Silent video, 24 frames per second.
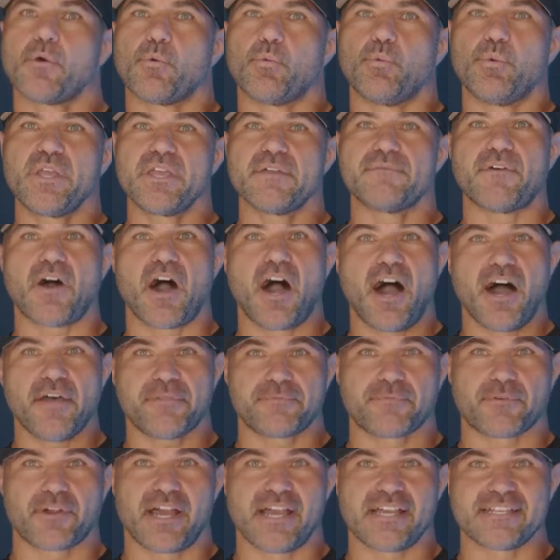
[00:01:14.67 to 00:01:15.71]
We have
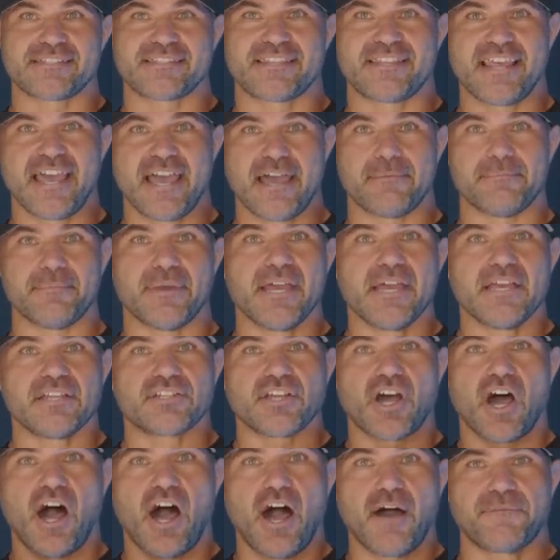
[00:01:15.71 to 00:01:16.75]
authorized them
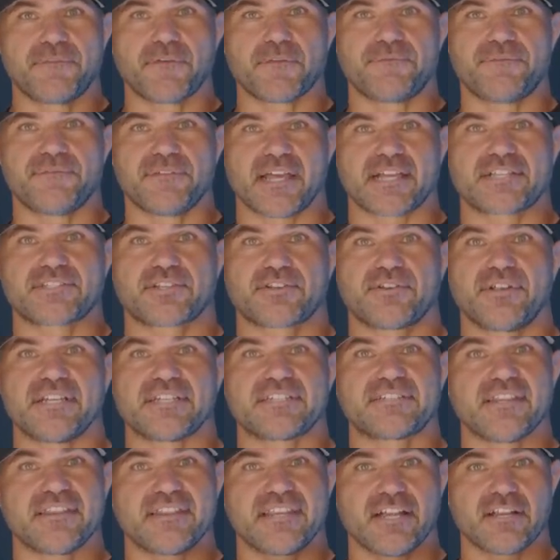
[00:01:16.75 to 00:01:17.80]
to offer FlexScreen
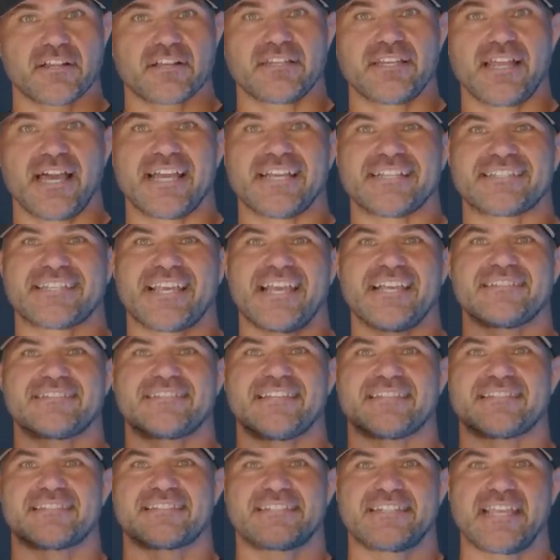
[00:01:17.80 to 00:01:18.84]
to their clients as
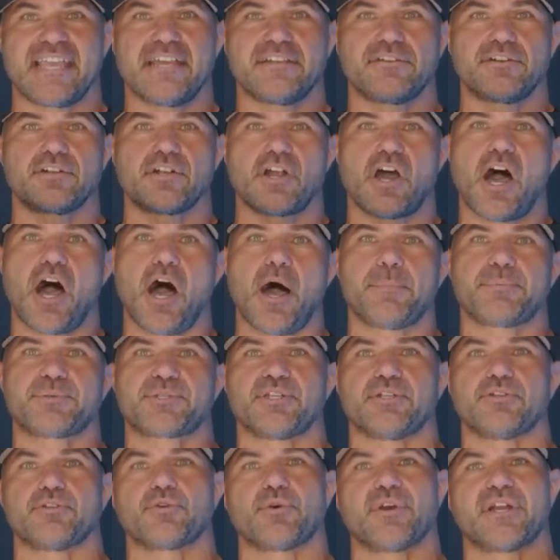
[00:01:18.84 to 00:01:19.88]
the standard
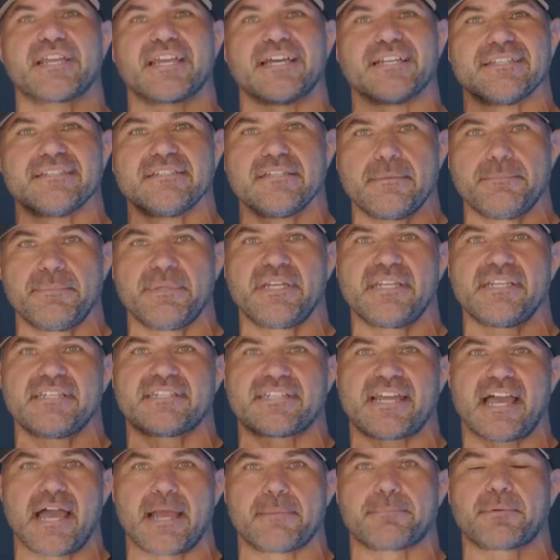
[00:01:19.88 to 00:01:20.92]
option during a limited
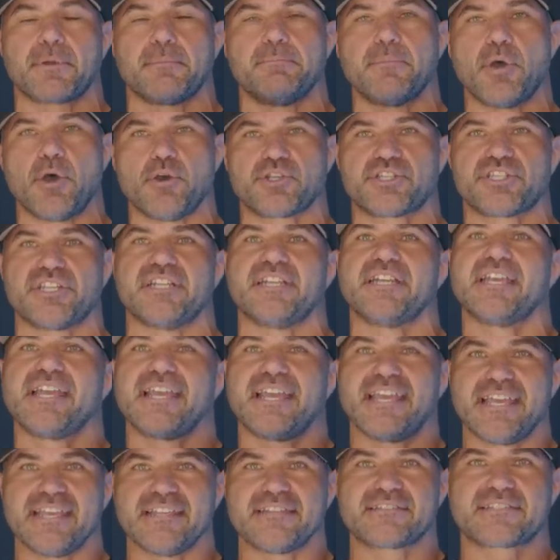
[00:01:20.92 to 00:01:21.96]
time promotion
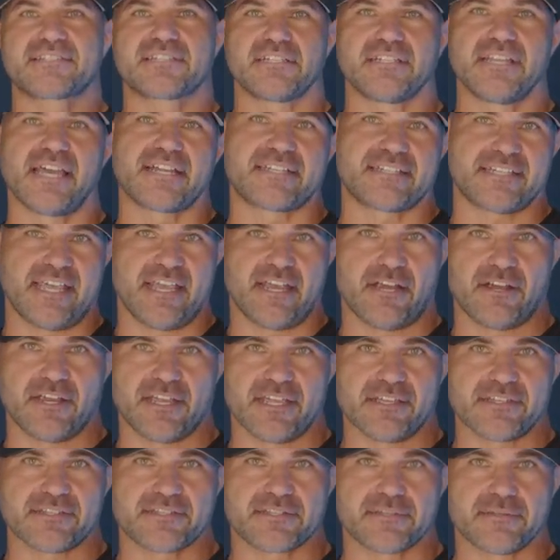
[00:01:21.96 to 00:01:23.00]
in select
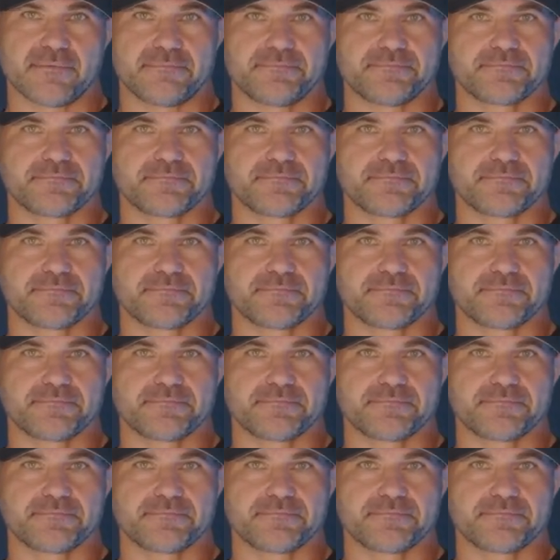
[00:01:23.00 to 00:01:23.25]
areas.